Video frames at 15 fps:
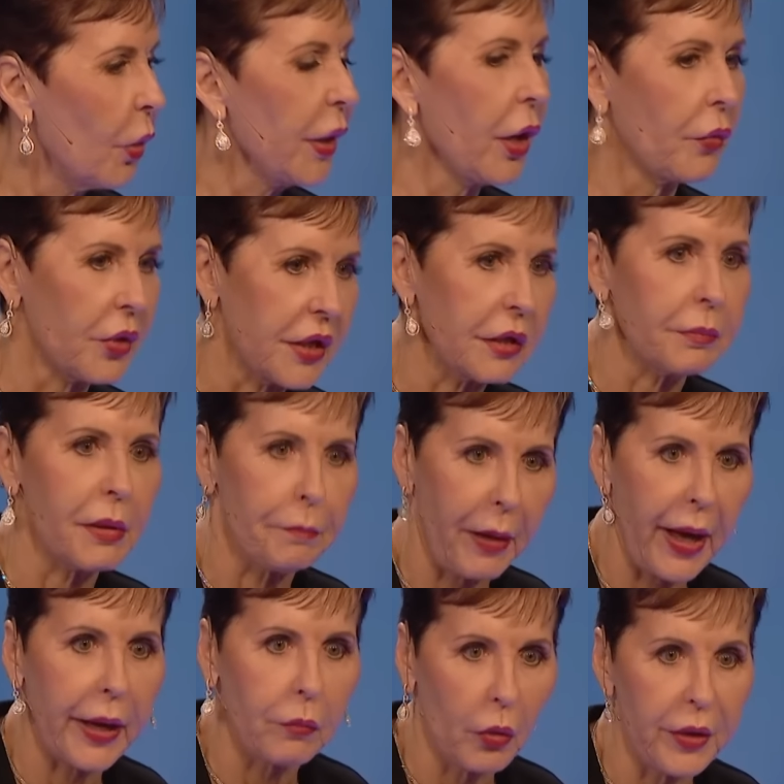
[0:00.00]
We don't need to be
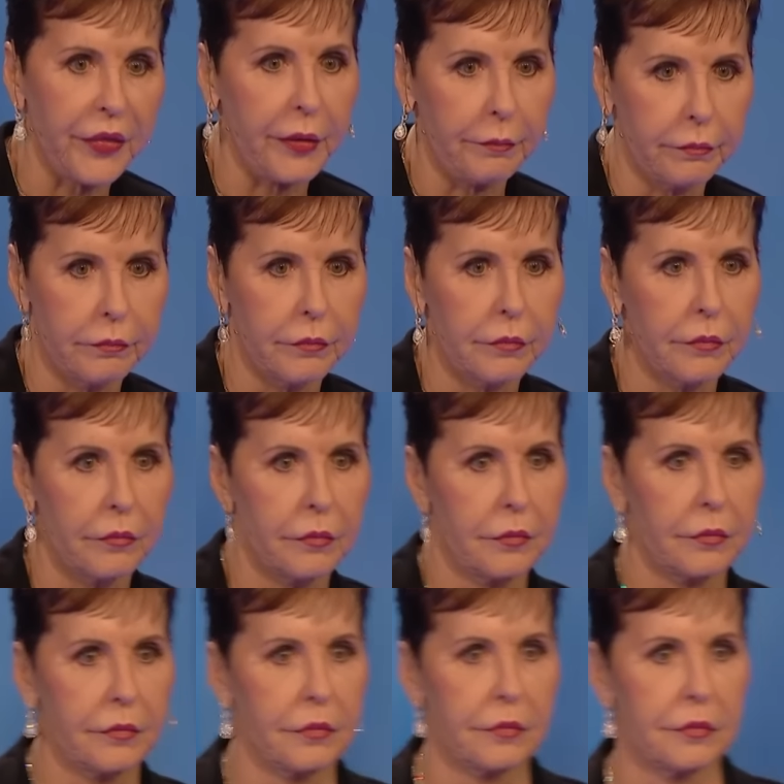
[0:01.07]
bad with him.
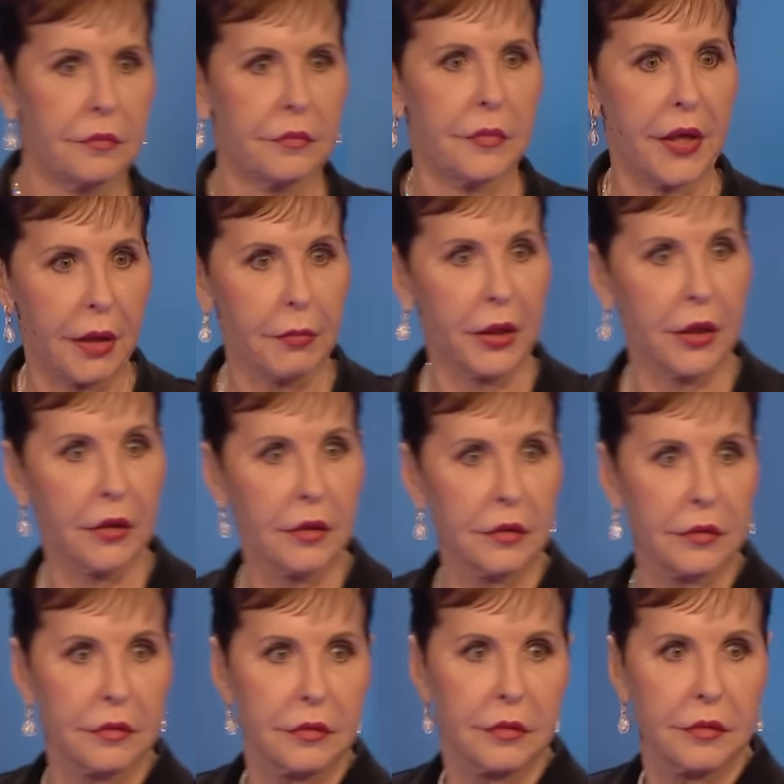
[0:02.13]
Amen?